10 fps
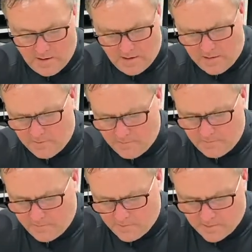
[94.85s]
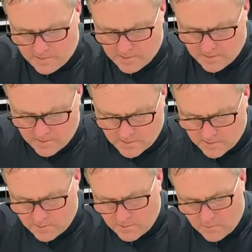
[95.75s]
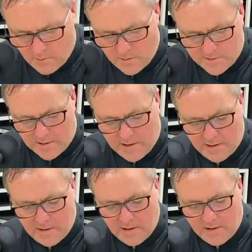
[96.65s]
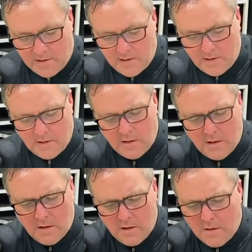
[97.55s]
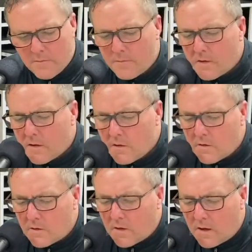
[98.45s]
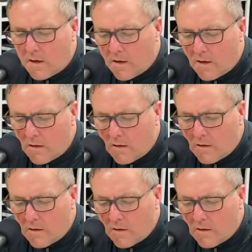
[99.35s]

Um, where was I? nineteen eighteen? Yeah. Two-line pass. Uh,